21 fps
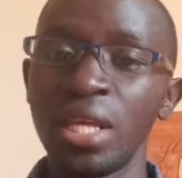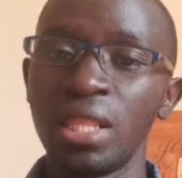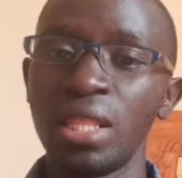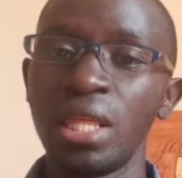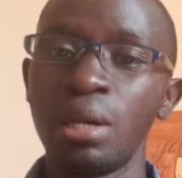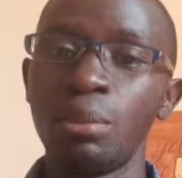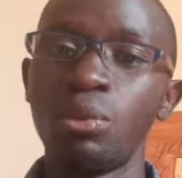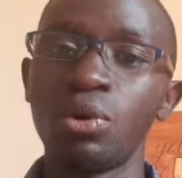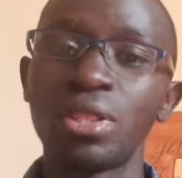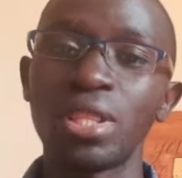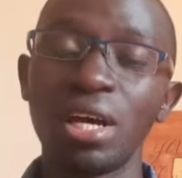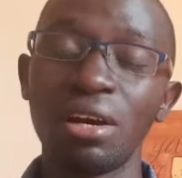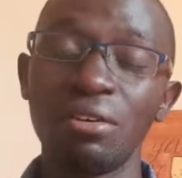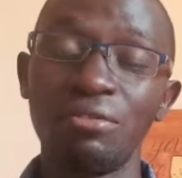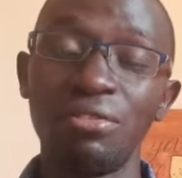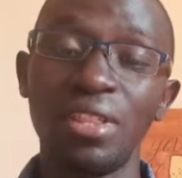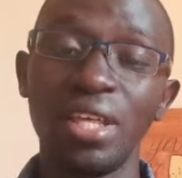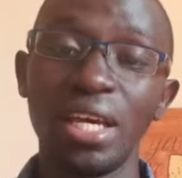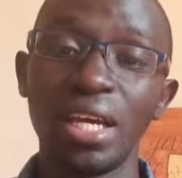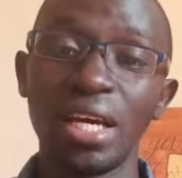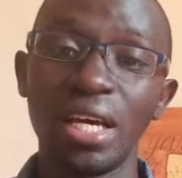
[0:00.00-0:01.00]
They both
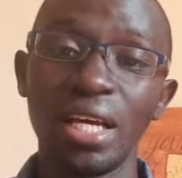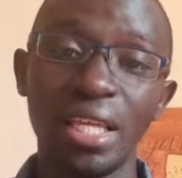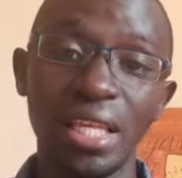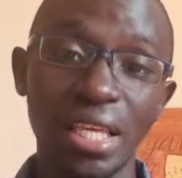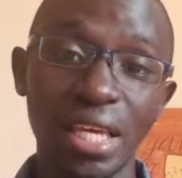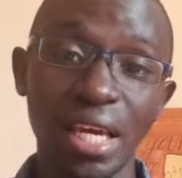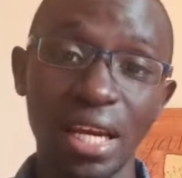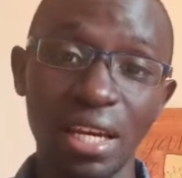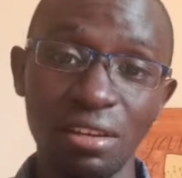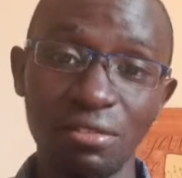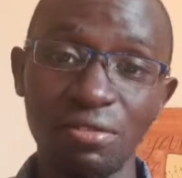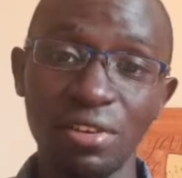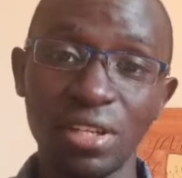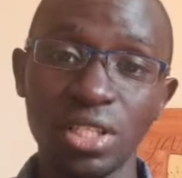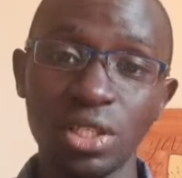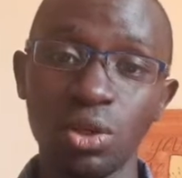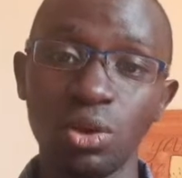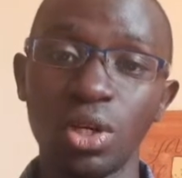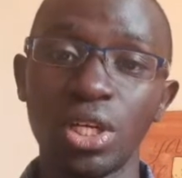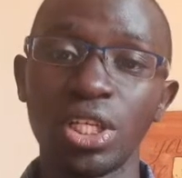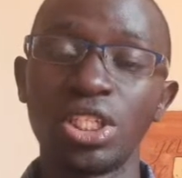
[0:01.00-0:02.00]
have their gear
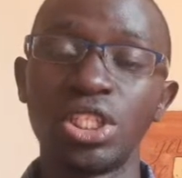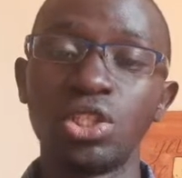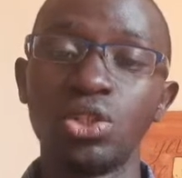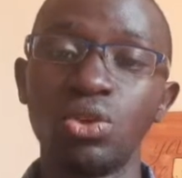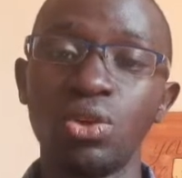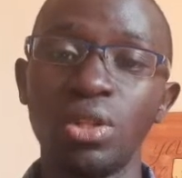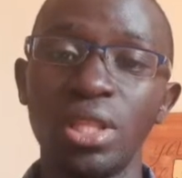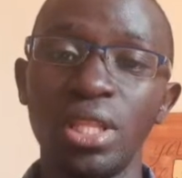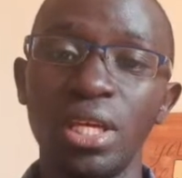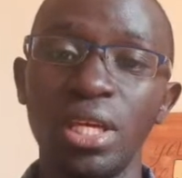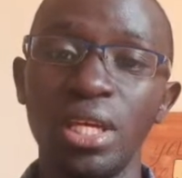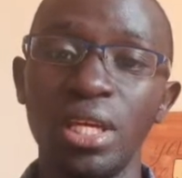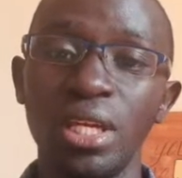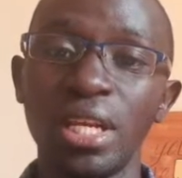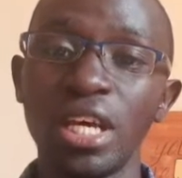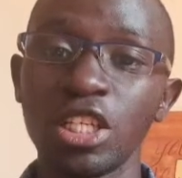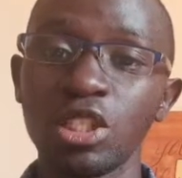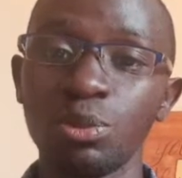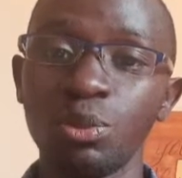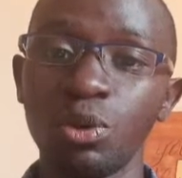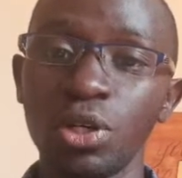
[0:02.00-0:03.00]
levers located on the
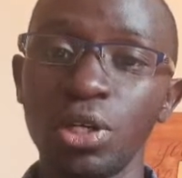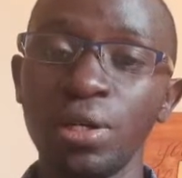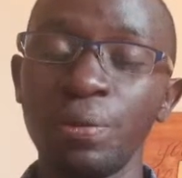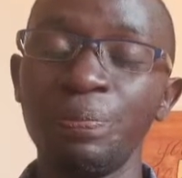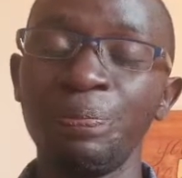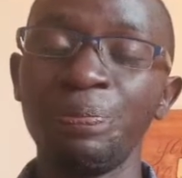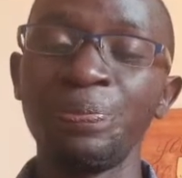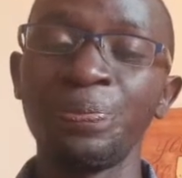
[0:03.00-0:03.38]
dashboard,